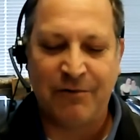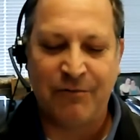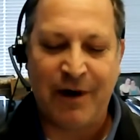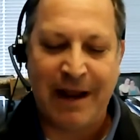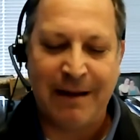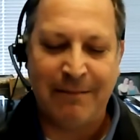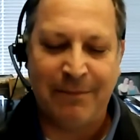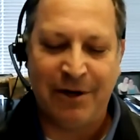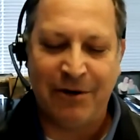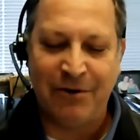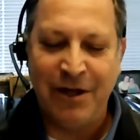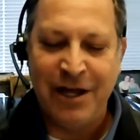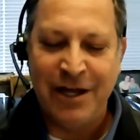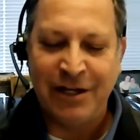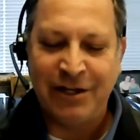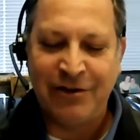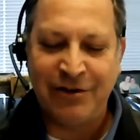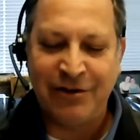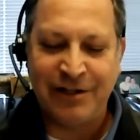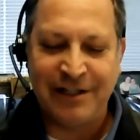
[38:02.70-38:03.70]
Rambo
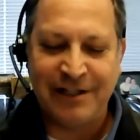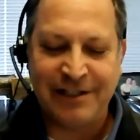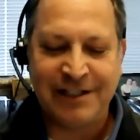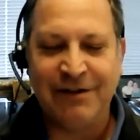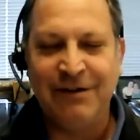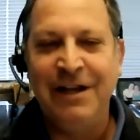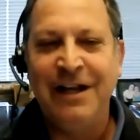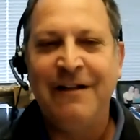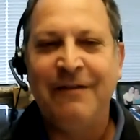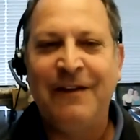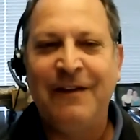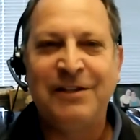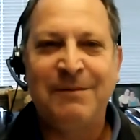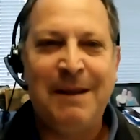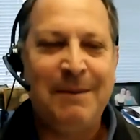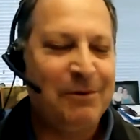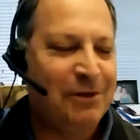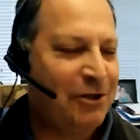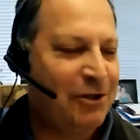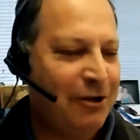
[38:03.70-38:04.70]
couldn't. So these
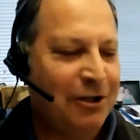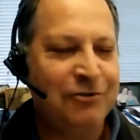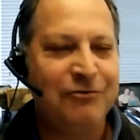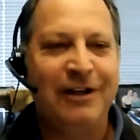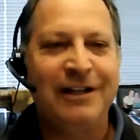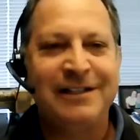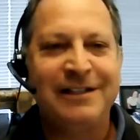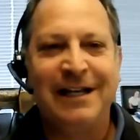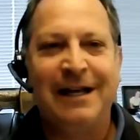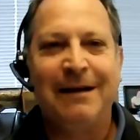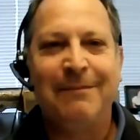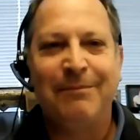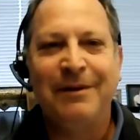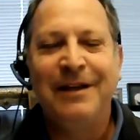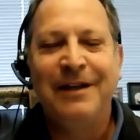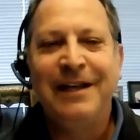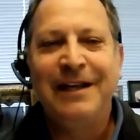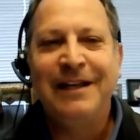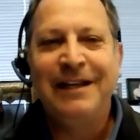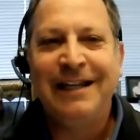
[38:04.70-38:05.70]
people all dressed up
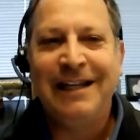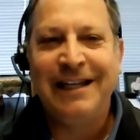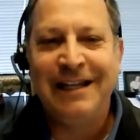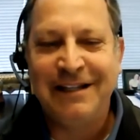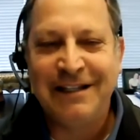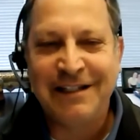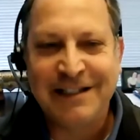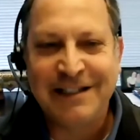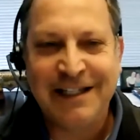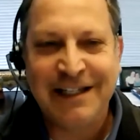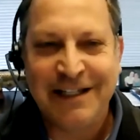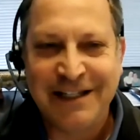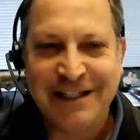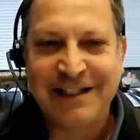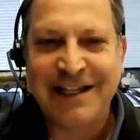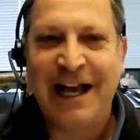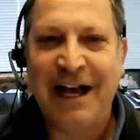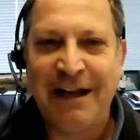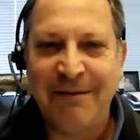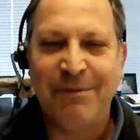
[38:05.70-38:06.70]
in this
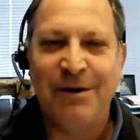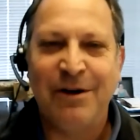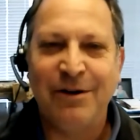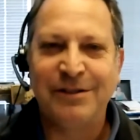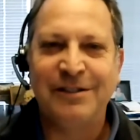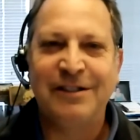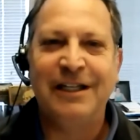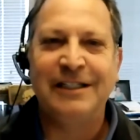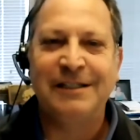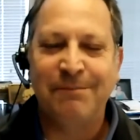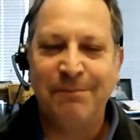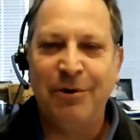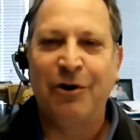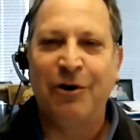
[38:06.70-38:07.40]
outpost. It's